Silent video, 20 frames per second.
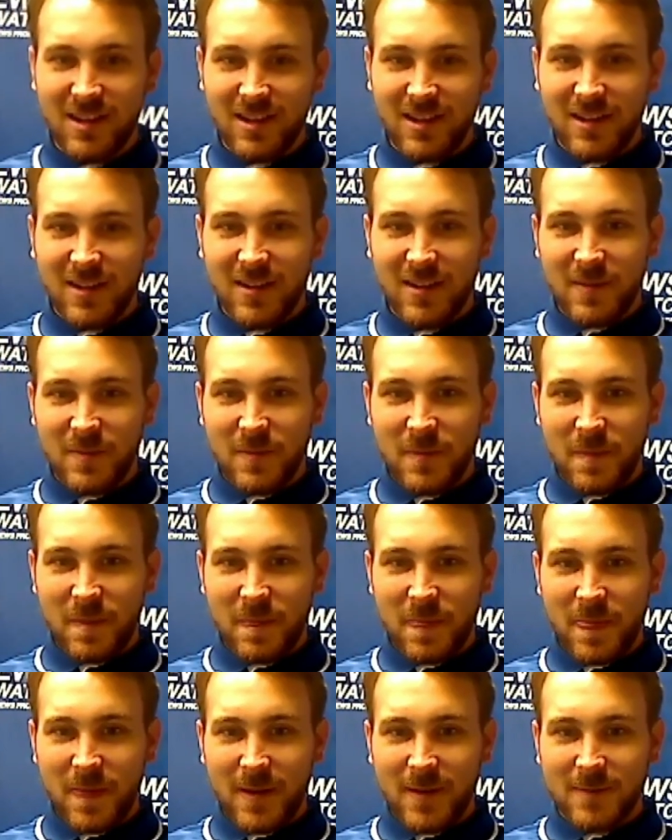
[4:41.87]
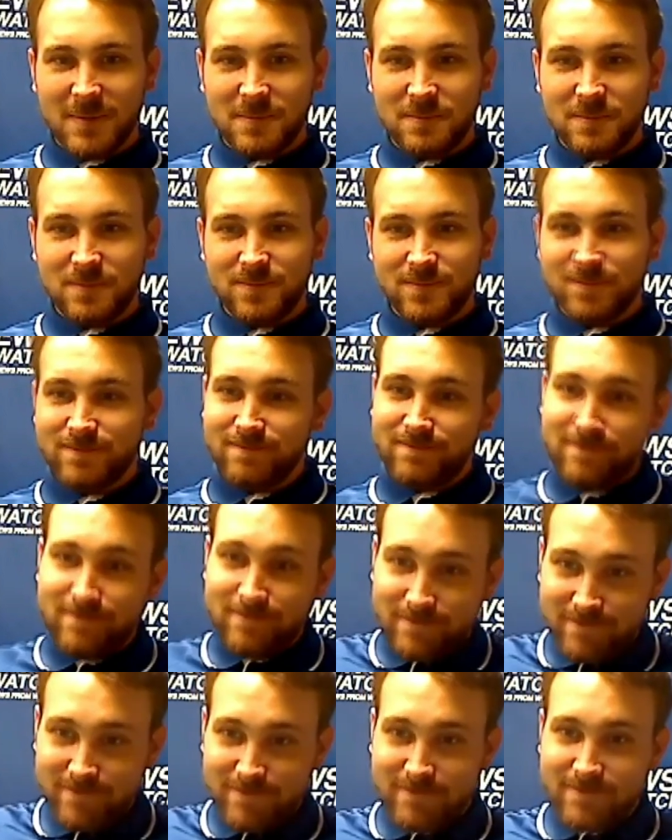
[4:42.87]

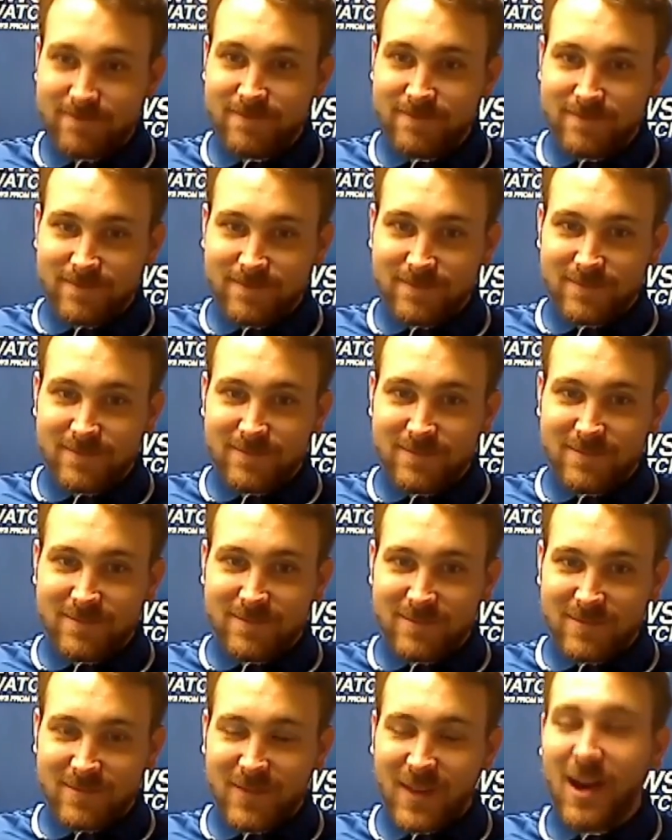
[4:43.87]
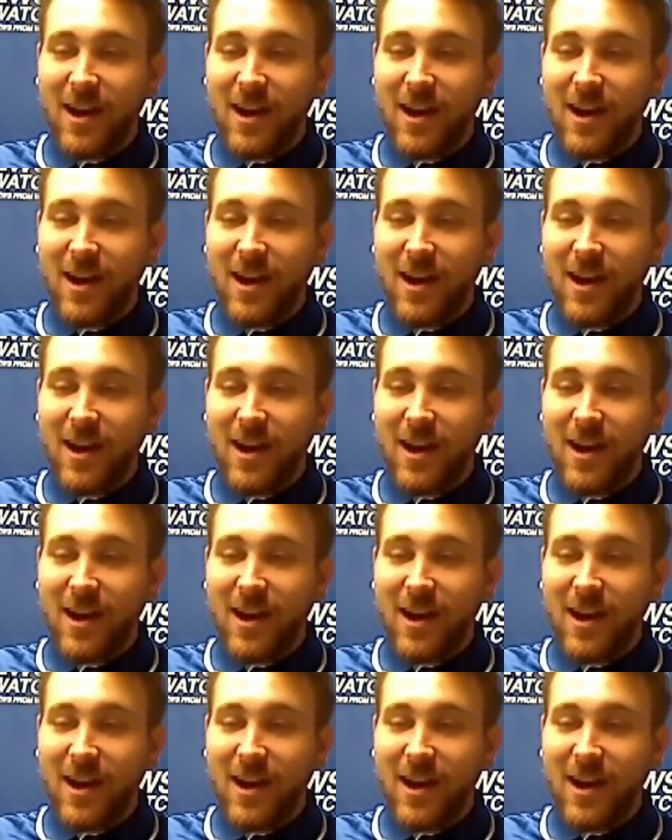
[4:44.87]
No words are spoken by the person on screen.